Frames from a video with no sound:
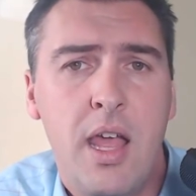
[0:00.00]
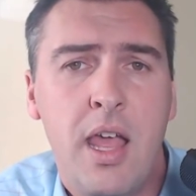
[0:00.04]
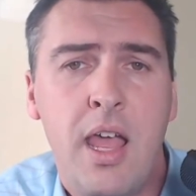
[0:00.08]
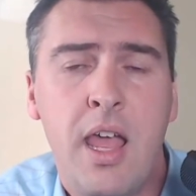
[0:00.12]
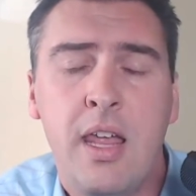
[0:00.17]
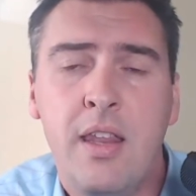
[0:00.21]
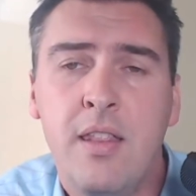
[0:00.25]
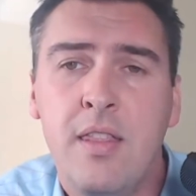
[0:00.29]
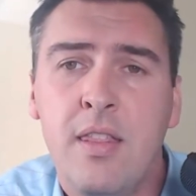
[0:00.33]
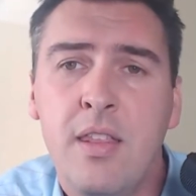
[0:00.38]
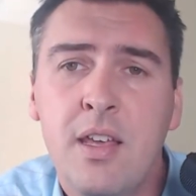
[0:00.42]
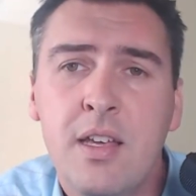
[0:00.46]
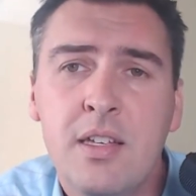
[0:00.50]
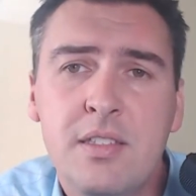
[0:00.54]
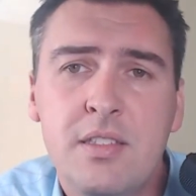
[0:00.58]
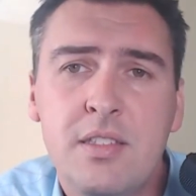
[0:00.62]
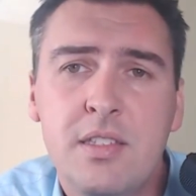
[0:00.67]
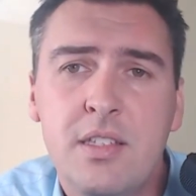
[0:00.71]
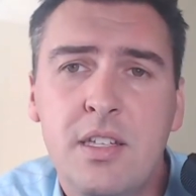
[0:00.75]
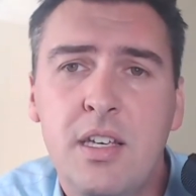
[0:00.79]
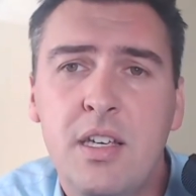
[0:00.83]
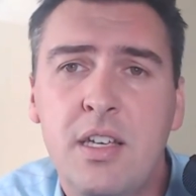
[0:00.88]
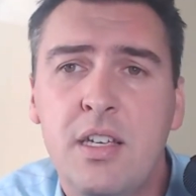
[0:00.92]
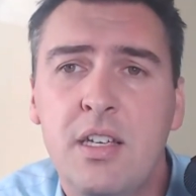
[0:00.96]
And this
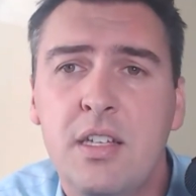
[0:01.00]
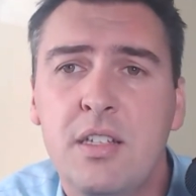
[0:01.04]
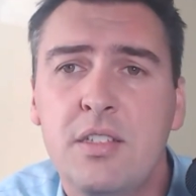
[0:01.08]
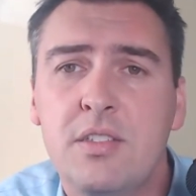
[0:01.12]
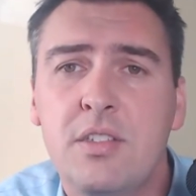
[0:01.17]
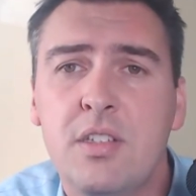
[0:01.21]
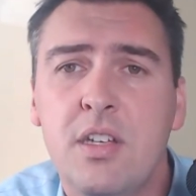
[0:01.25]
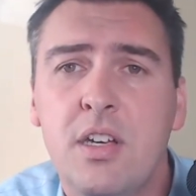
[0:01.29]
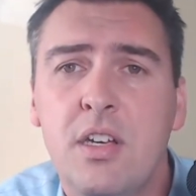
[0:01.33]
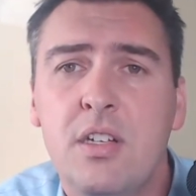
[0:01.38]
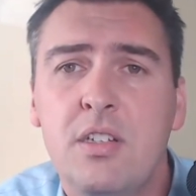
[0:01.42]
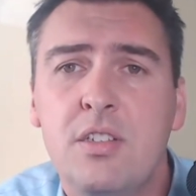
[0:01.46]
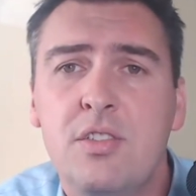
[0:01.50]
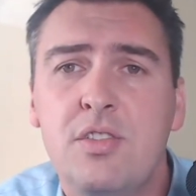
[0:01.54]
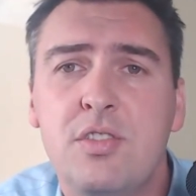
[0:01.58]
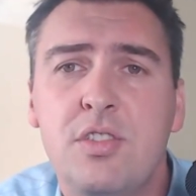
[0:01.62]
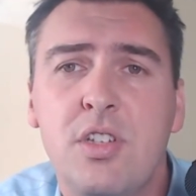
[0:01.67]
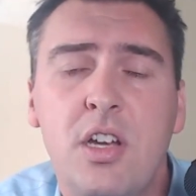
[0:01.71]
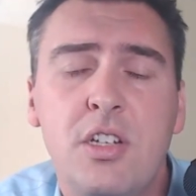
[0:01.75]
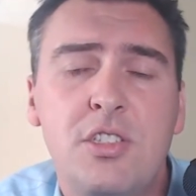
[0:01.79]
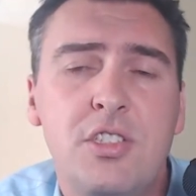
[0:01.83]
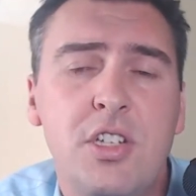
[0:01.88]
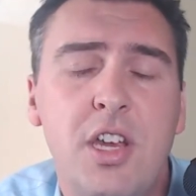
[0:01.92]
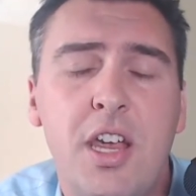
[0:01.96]
is
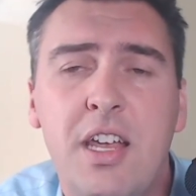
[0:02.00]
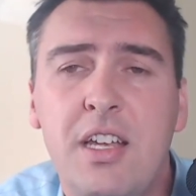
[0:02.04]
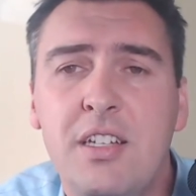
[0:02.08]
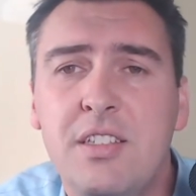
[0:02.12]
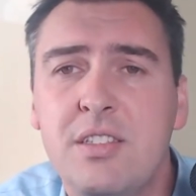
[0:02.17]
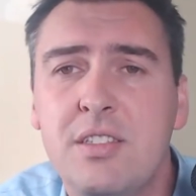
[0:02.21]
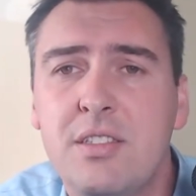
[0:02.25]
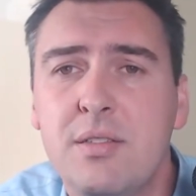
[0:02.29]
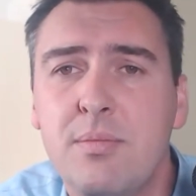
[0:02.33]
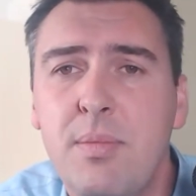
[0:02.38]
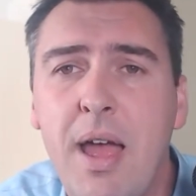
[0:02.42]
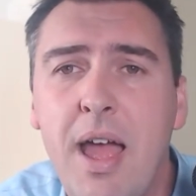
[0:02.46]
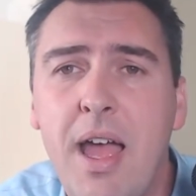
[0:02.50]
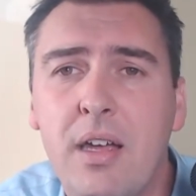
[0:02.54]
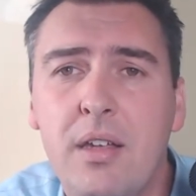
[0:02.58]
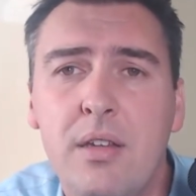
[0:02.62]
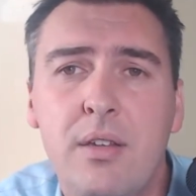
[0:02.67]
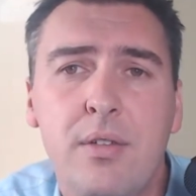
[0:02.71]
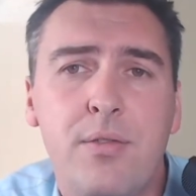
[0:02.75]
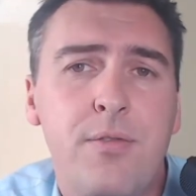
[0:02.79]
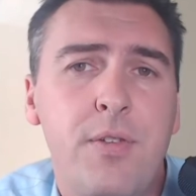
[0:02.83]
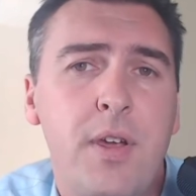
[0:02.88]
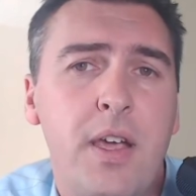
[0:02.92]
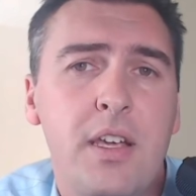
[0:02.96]
such a smack in
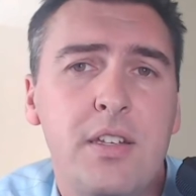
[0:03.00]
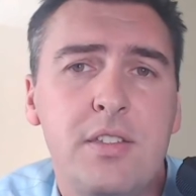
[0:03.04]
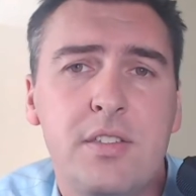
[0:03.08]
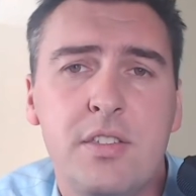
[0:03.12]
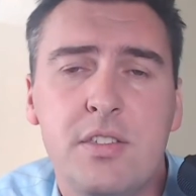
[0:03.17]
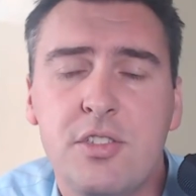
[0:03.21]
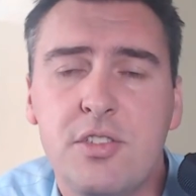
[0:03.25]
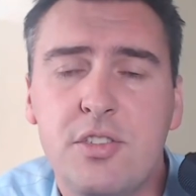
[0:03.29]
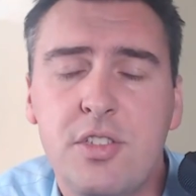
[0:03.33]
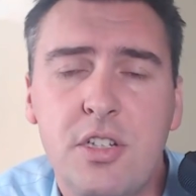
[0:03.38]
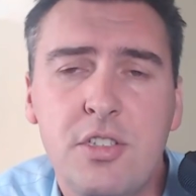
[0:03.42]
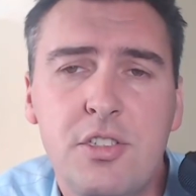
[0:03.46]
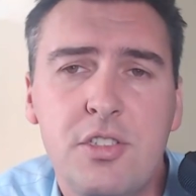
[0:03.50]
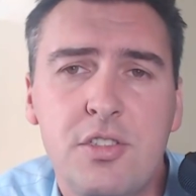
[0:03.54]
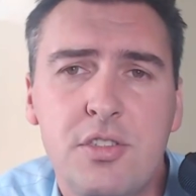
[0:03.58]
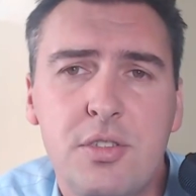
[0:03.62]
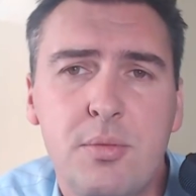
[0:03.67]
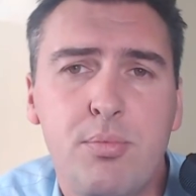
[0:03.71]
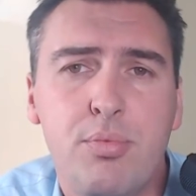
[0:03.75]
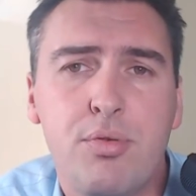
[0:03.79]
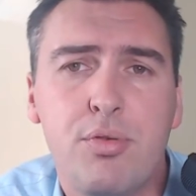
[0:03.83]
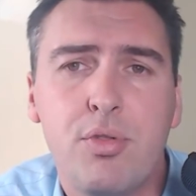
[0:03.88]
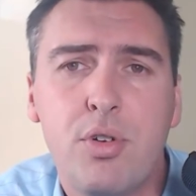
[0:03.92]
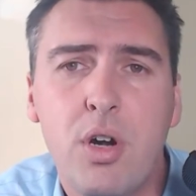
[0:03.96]
the face and such a
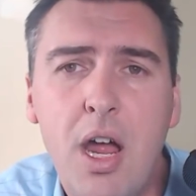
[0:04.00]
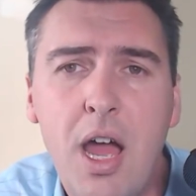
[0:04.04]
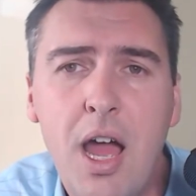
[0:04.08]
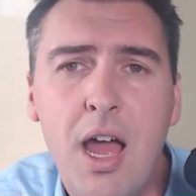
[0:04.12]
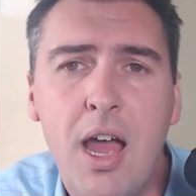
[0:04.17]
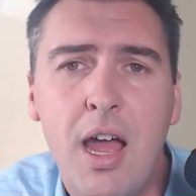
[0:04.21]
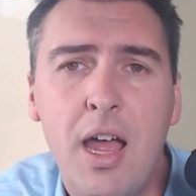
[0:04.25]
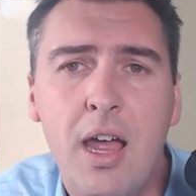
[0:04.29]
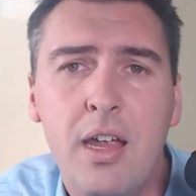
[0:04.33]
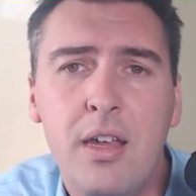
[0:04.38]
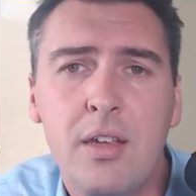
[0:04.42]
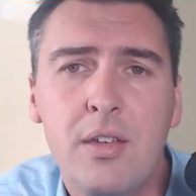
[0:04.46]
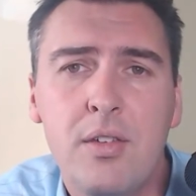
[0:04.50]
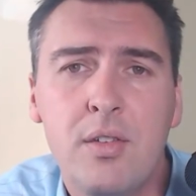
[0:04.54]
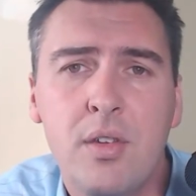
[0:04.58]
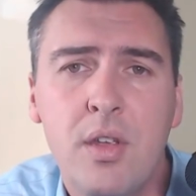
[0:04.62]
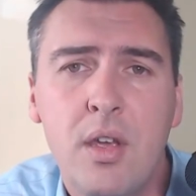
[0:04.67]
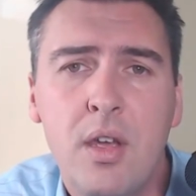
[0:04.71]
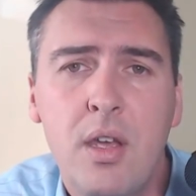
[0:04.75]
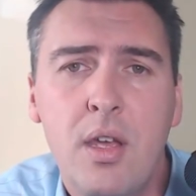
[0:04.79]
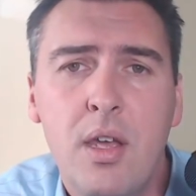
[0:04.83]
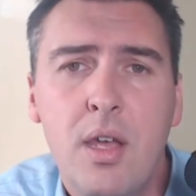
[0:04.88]
surprise